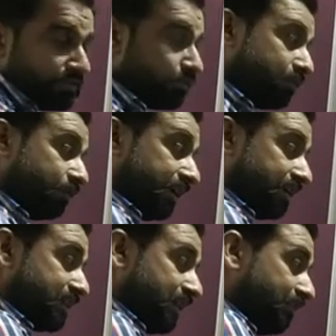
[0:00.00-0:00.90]
what is the
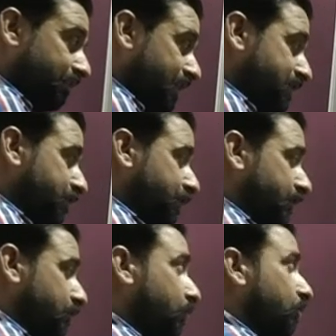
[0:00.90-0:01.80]
difference between
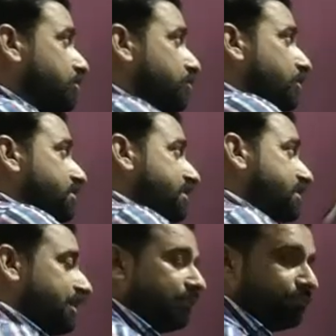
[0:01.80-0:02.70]
osmosis and
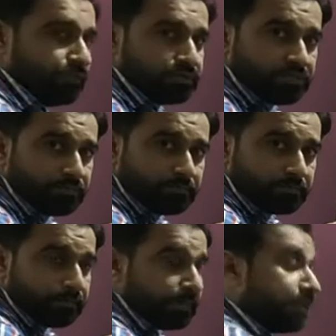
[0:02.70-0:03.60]
diffusion?
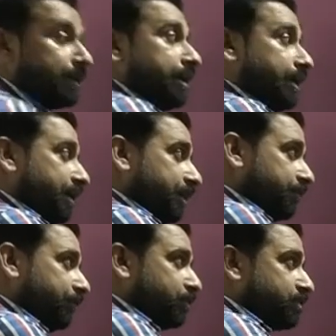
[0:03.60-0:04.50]
In
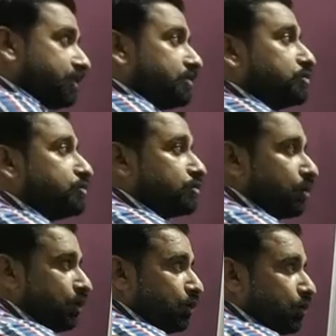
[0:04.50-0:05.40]
diffusion,
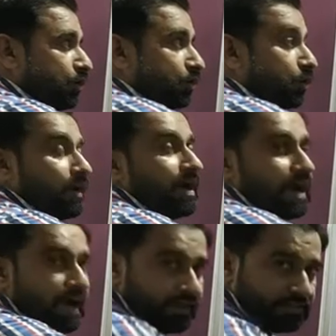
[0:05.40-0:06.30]
solute or
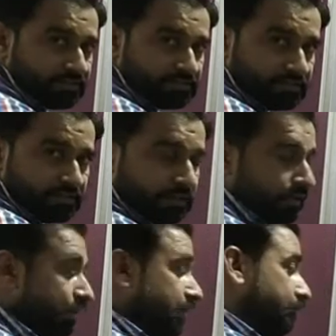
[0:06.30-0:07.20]
ions,
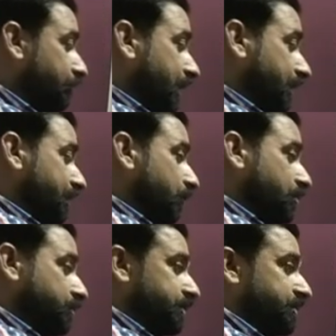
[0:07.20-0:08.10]
but in
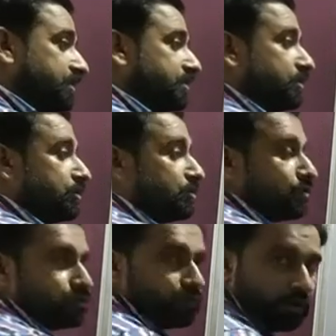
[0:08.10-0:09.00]
osmosis,
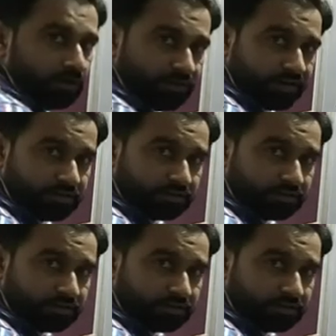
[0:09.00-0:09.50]
solvent.